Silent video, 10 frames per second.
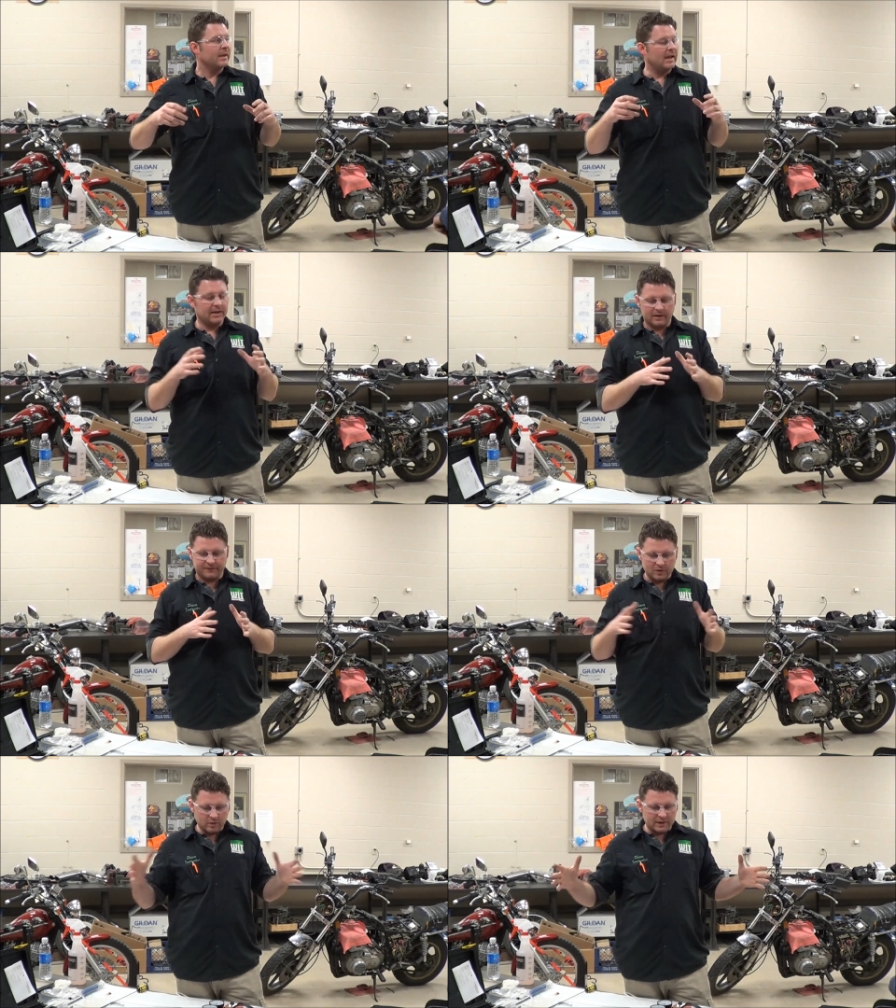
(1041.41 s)

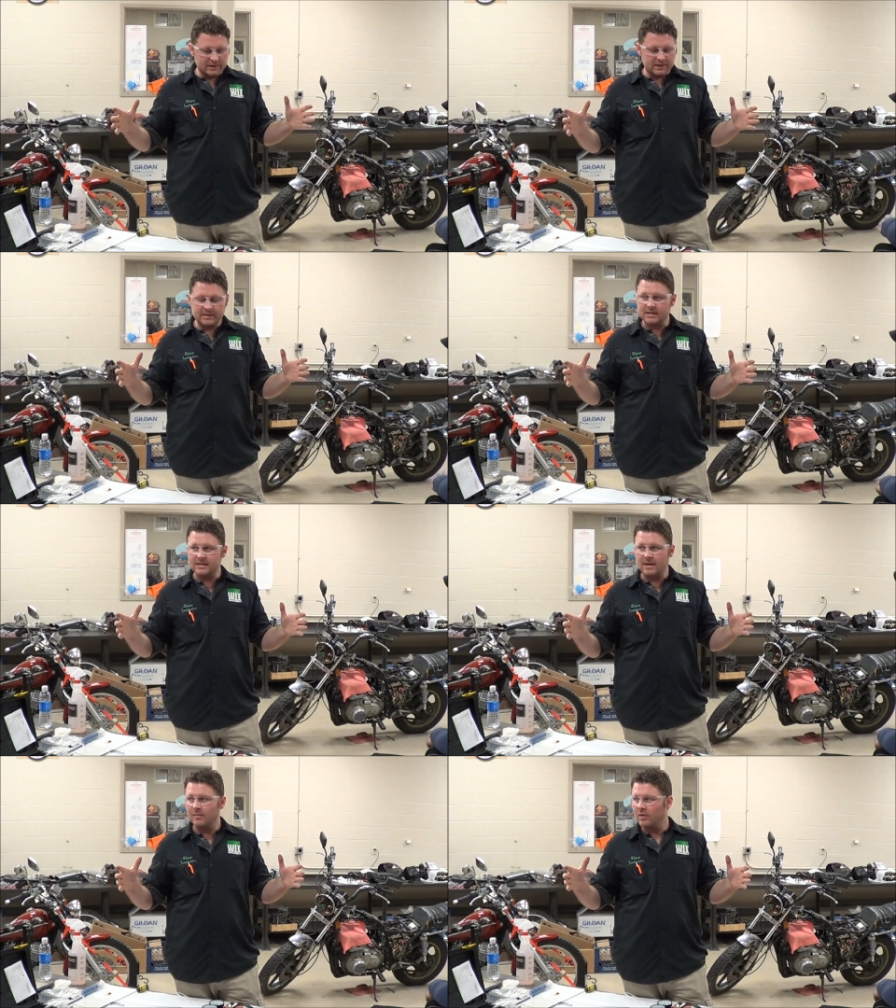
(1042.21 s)
if you were to
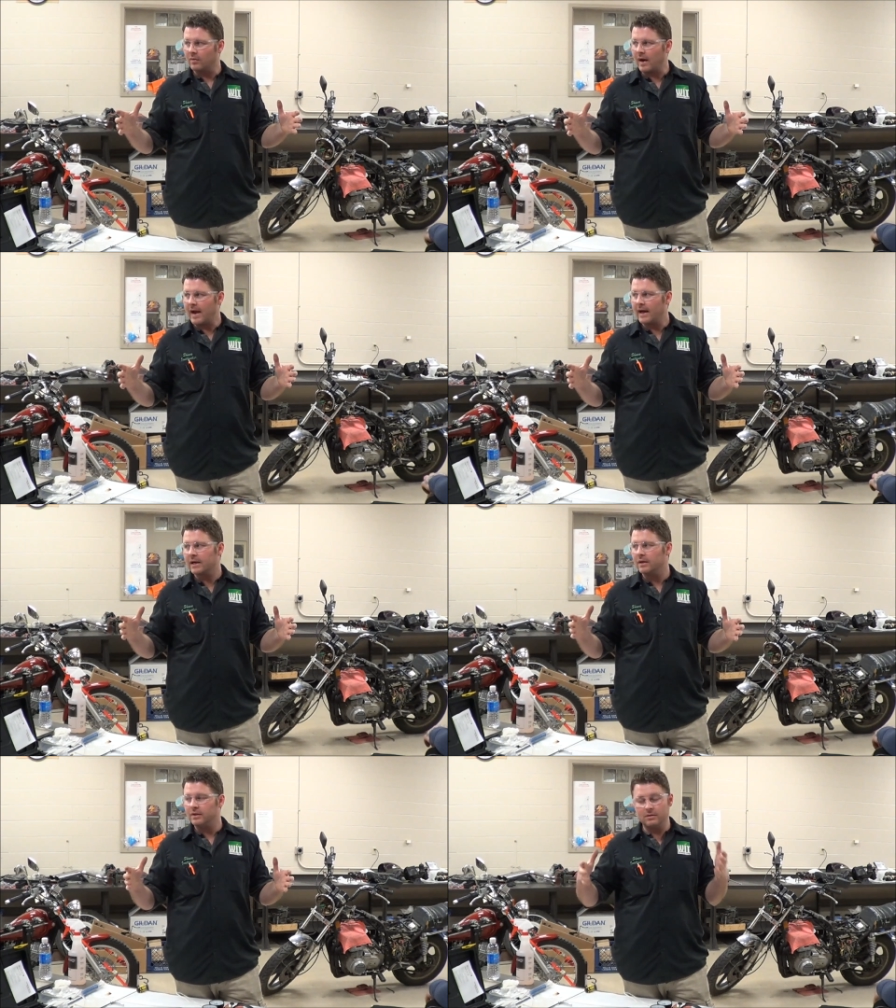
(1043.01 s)
disassemble the
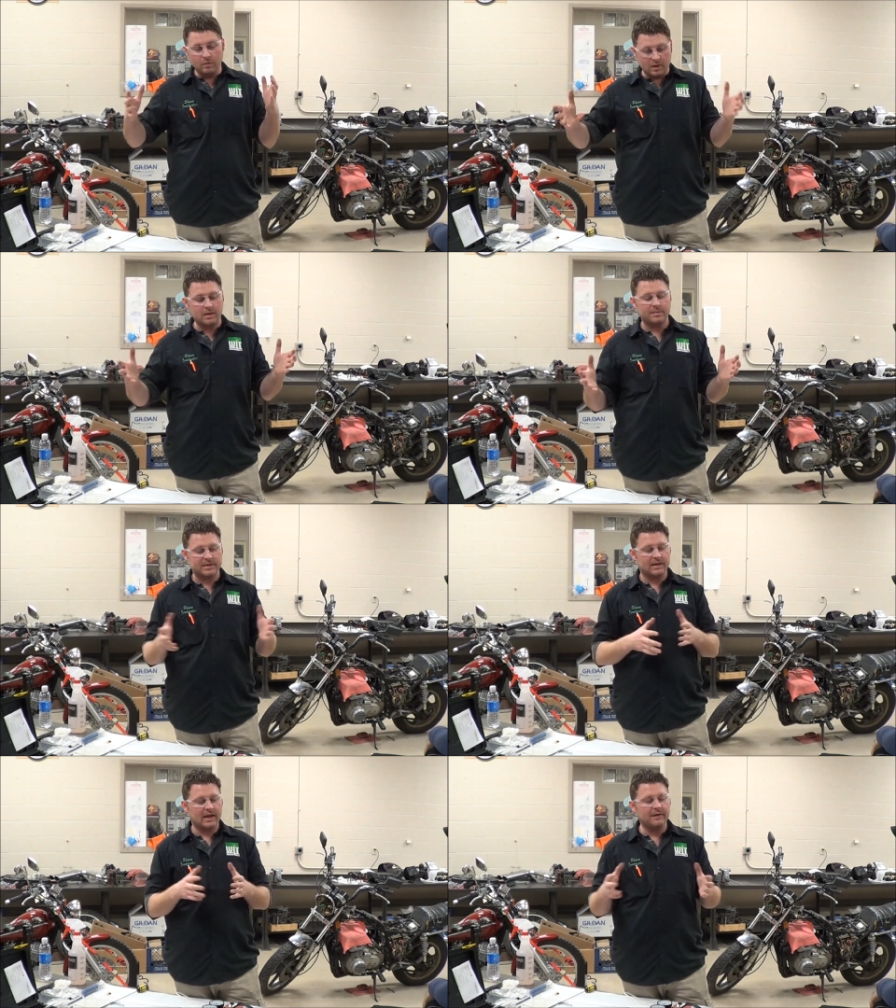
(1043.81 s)
rack, you one hundred
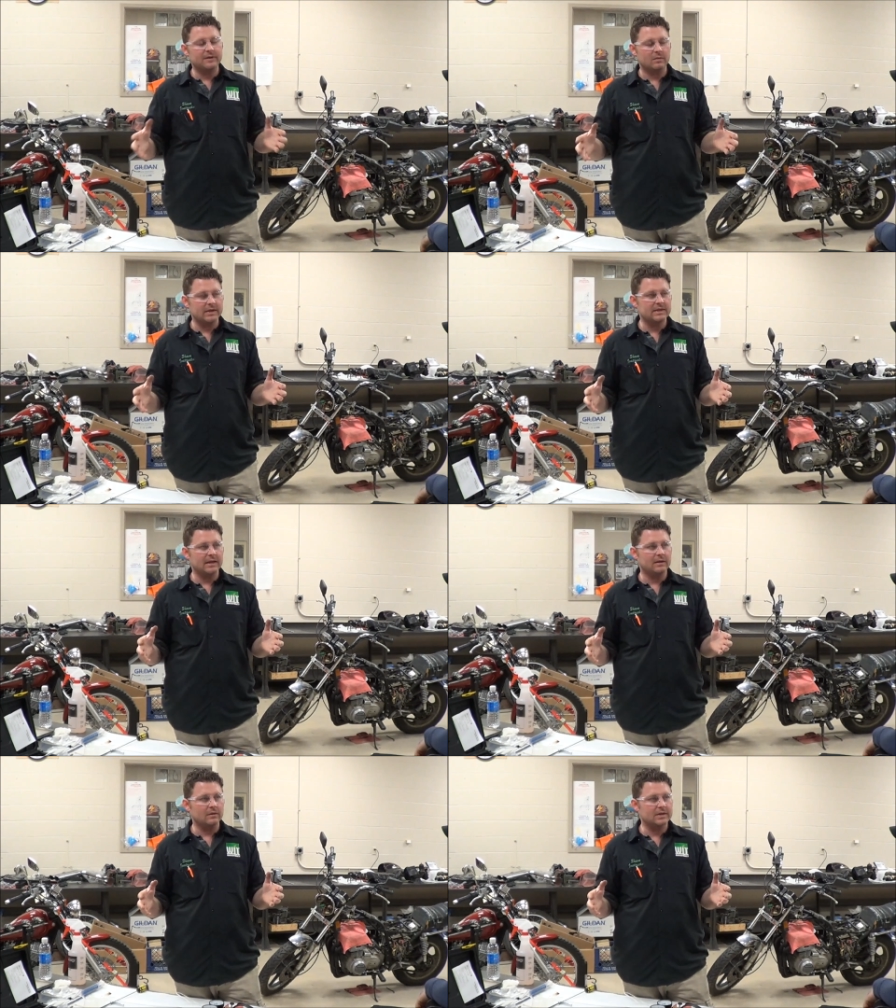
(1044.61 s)
percent have to
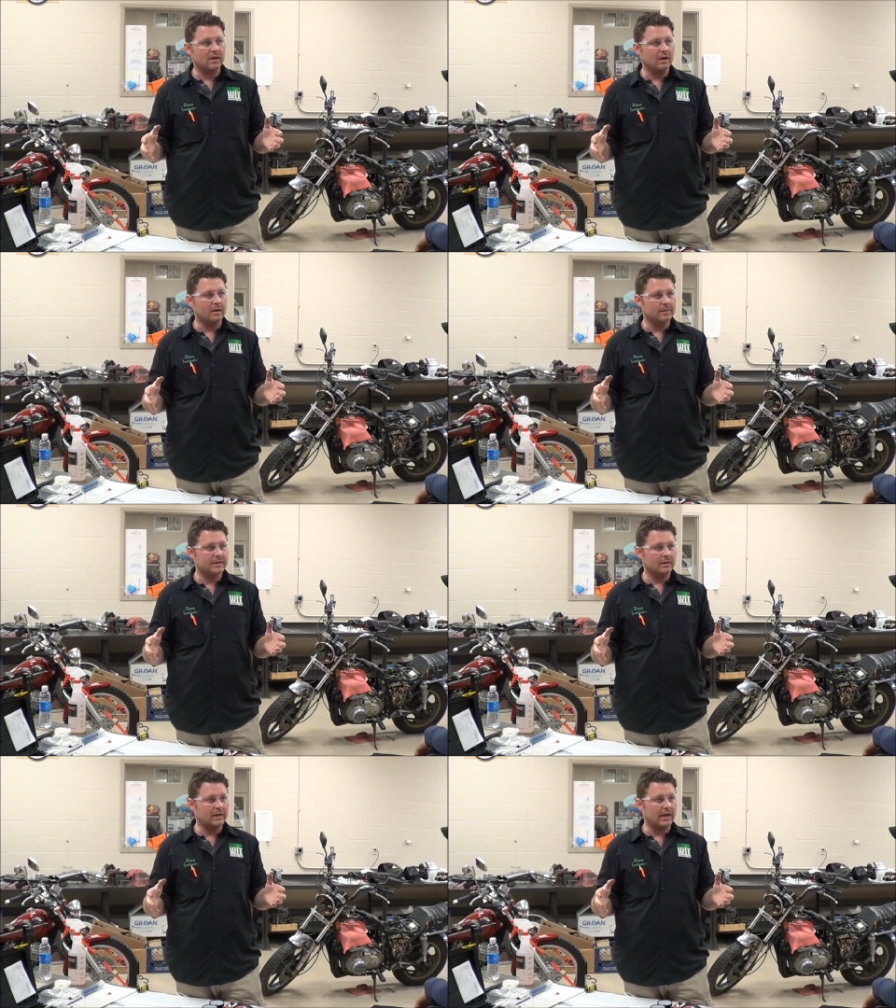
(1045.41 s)
resync those
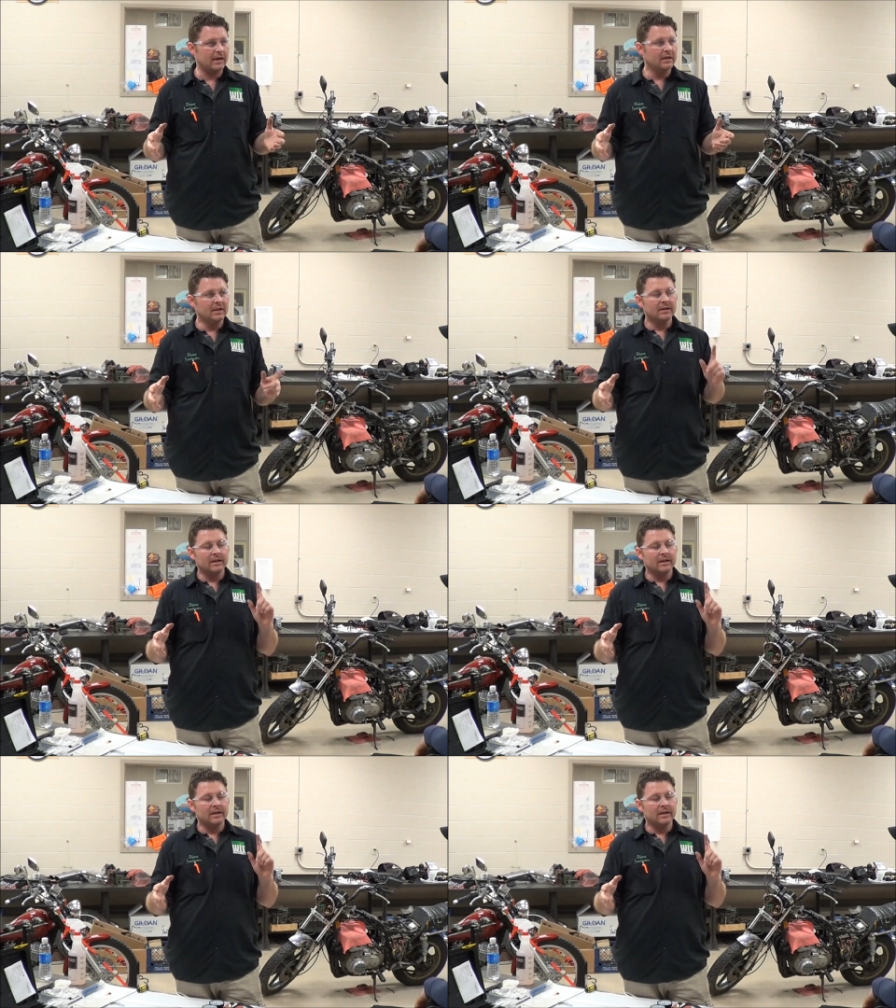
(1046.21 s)
carbs, okay?